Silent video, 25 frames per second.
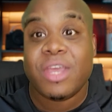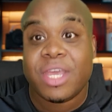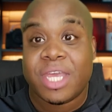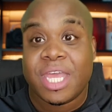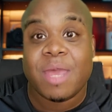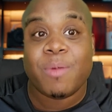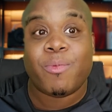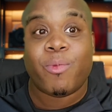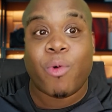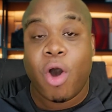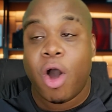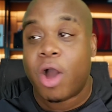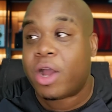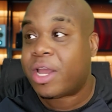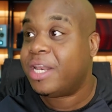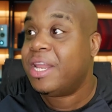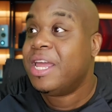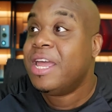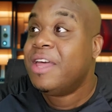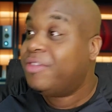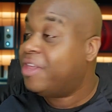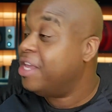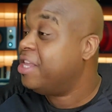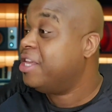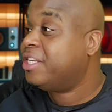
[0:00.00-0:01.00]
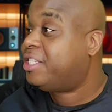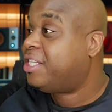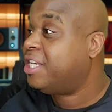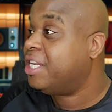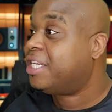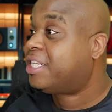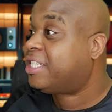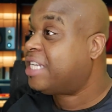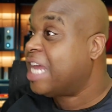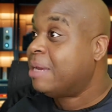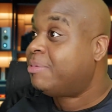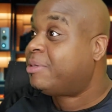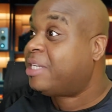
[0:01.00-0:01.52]
Then you keep walking. Then you see
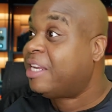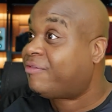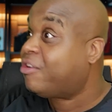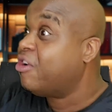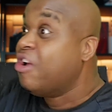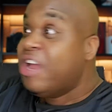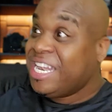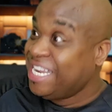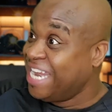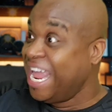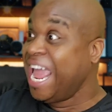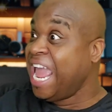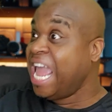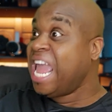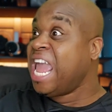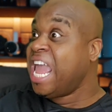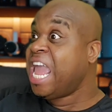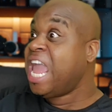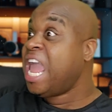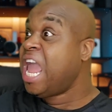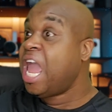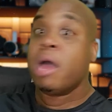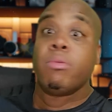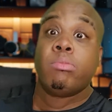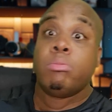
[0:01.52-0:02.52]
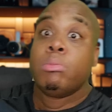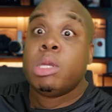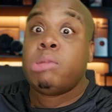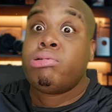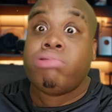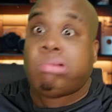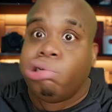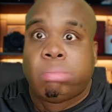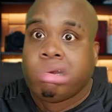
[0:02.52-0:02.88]
the shapeshifter. Damn!